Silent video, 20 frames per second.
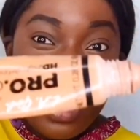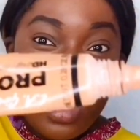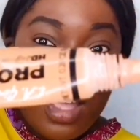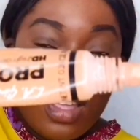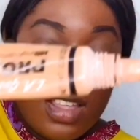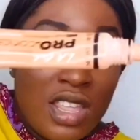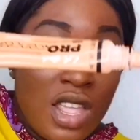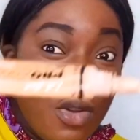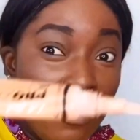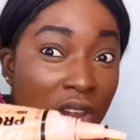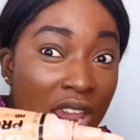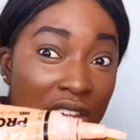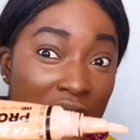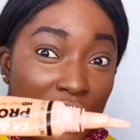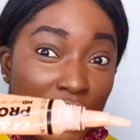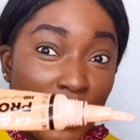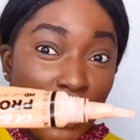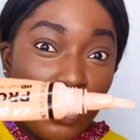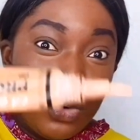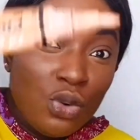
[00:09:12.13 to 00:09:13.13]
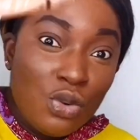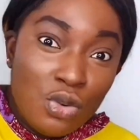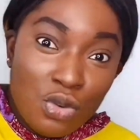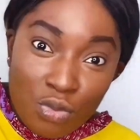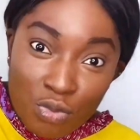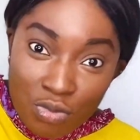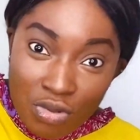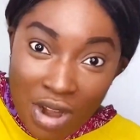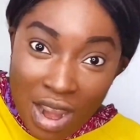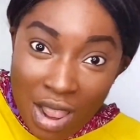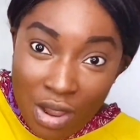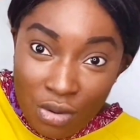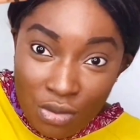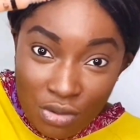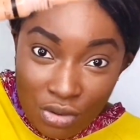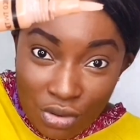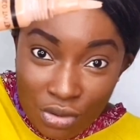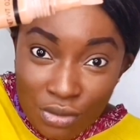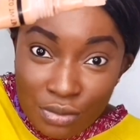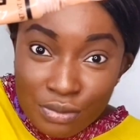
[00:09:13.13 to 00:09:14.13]
You red? No, brown?
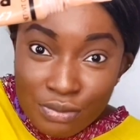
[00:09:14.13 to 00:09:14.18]
No.